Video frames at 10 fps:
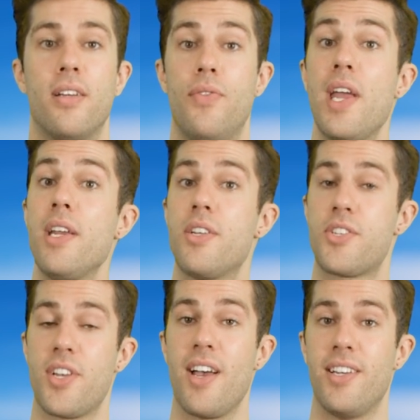They
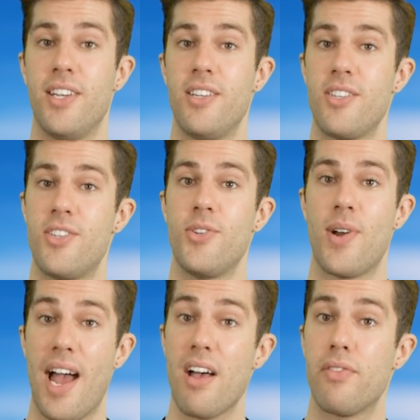decided
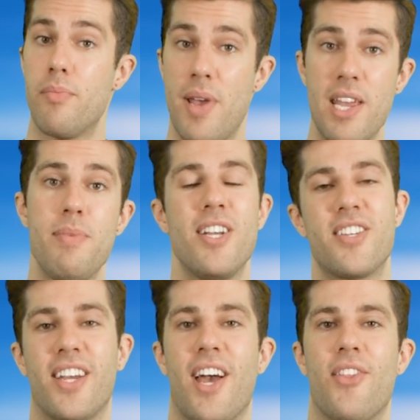to have a baby
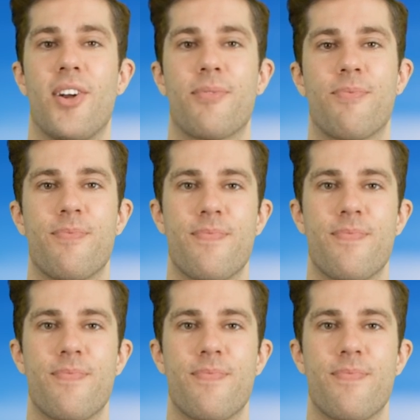together.